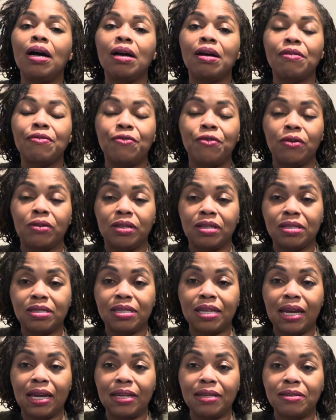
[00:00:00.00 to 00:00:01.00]
for the
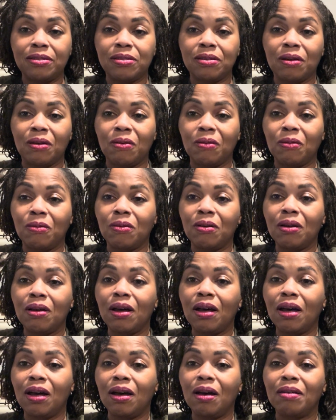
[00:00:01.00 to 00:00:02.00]
state. So
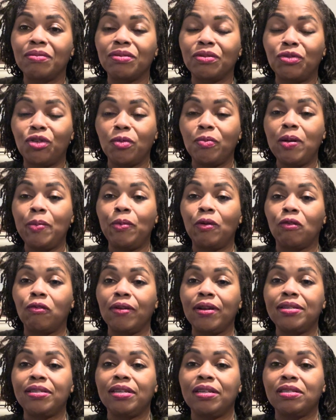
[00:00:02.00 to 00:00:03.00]
for people
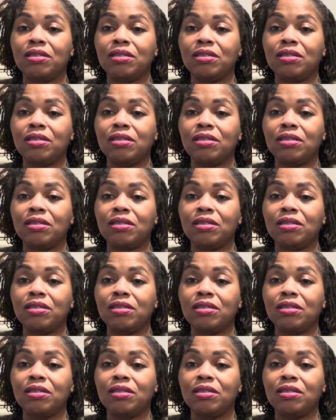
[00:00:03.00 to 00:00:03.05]
renting.